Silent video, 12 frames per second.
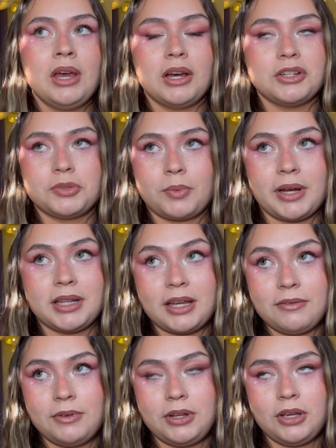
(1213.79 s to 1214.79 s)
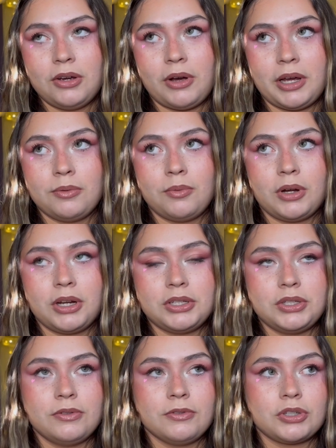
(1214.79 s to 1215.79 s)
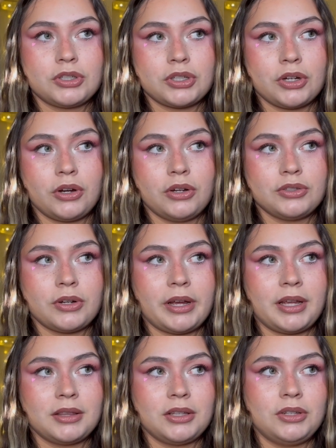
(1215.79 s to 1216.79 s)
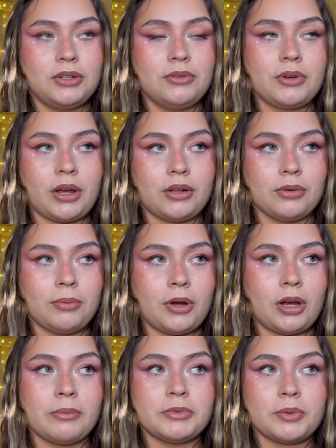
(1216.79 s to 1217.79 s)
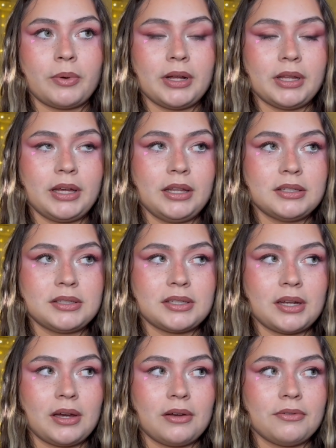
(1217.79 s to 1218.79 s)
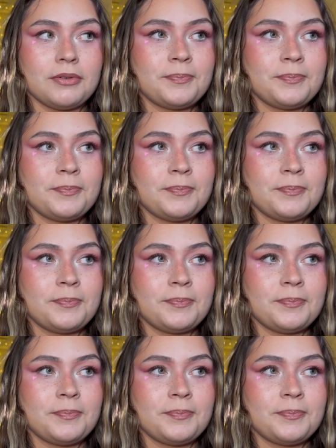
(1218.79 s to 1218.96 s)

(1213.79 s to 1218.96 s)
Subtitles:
a Twilight video I want to do for sure, trying the new ColourPop Twilight stuff.